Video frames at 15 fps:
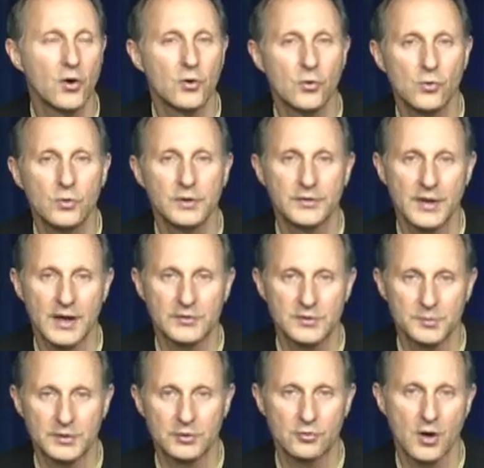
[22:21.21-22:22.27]
always has to
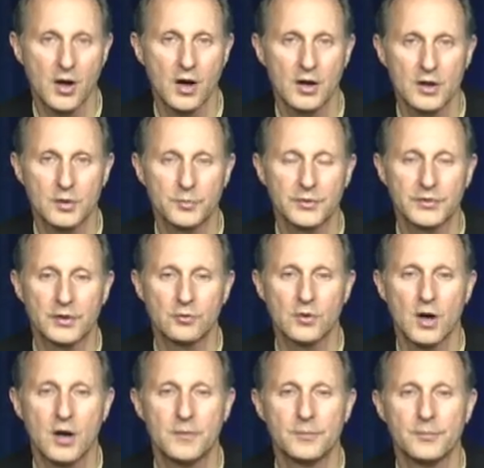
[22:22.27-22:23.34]
be raw, 100%
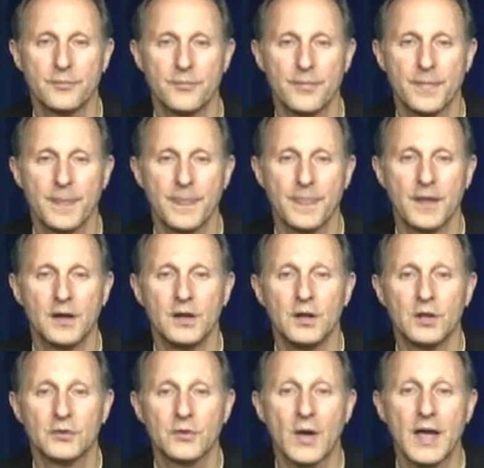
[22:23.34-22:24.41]
raw.
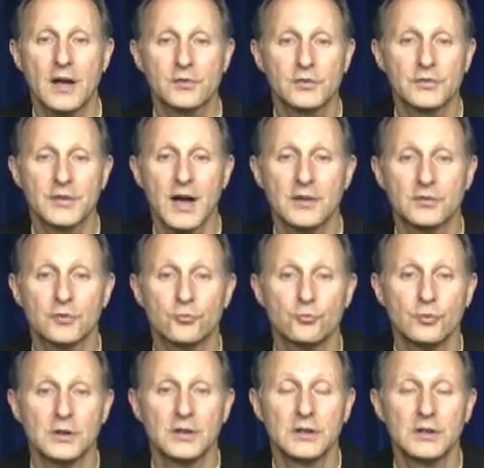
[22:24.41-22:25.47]
So exercise is
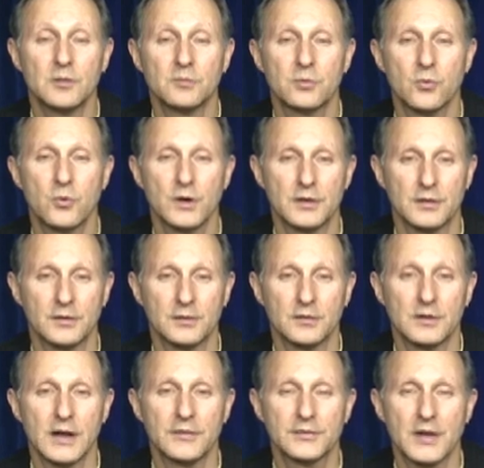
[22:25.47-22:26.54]
really important,
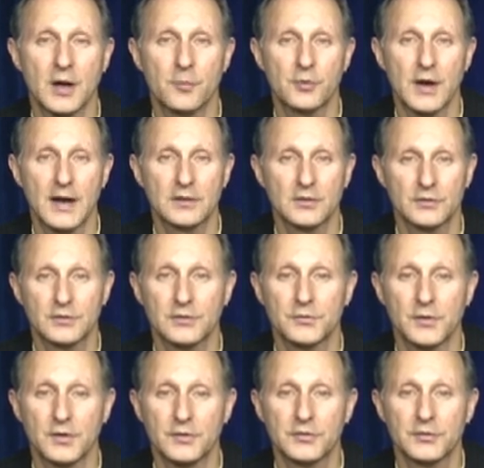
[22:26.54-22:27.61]
lifestyle practices for the